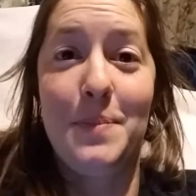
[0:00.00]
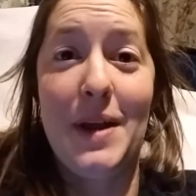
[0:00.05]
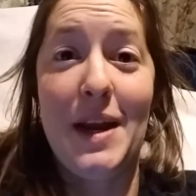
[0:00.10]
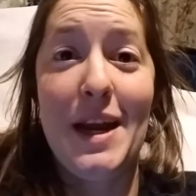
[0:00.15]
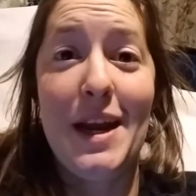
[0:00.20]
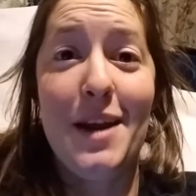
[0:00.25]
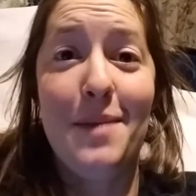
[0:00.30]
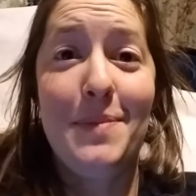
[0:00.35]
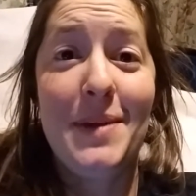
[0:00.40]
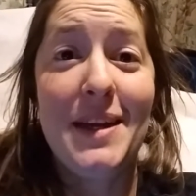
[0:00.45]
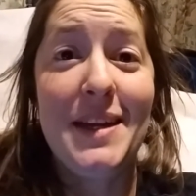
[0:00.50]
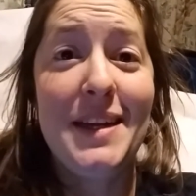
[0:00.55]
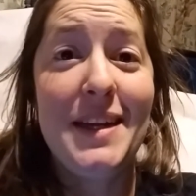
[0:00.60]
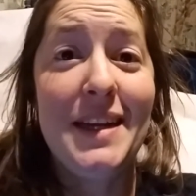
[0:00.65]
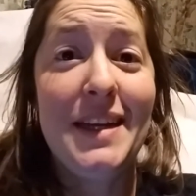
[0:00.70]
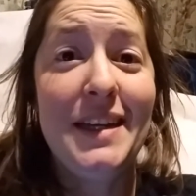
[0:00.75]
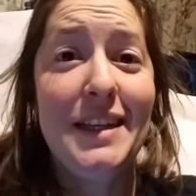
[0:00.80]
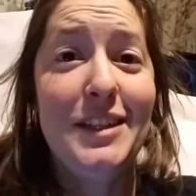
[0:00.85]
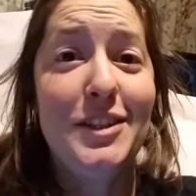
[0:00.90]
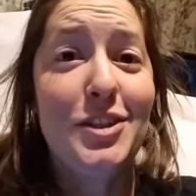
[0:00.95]
Baby,
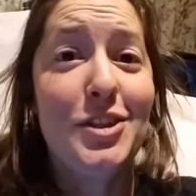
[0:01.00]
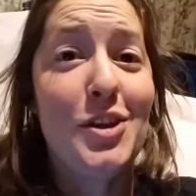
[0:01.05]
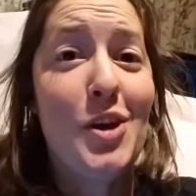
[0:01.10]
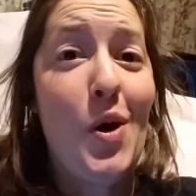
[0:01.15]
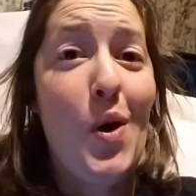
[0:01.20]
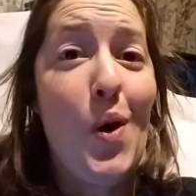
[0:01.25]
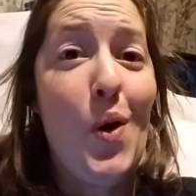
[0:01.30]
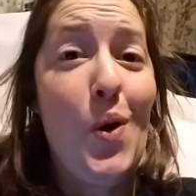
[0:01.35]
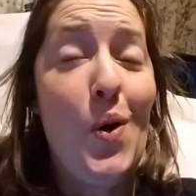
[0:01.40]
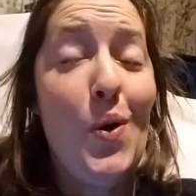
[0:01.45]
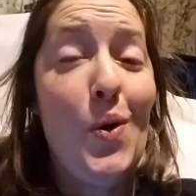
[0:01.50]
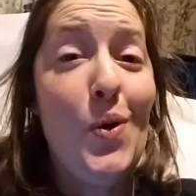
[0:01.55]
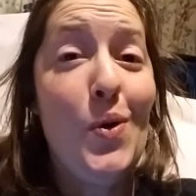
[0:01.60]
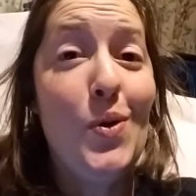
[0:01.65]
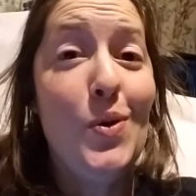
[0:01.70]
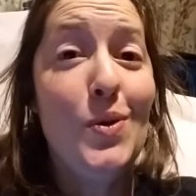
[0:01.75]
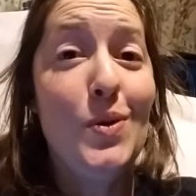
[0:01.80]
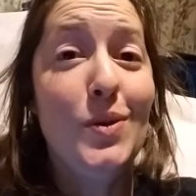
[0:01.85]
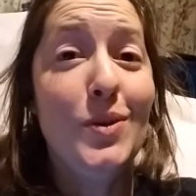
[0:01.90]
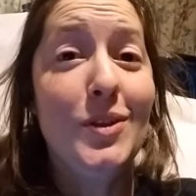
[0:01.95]
it's
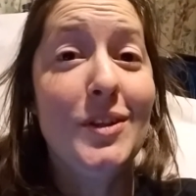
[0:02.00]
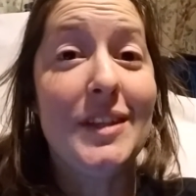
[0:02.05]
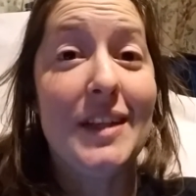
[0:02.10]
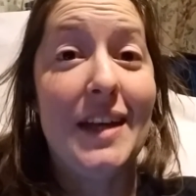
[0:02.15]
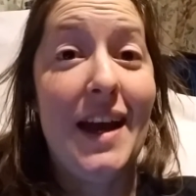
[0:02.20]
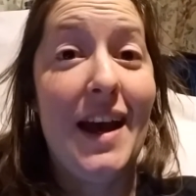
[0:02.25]
cold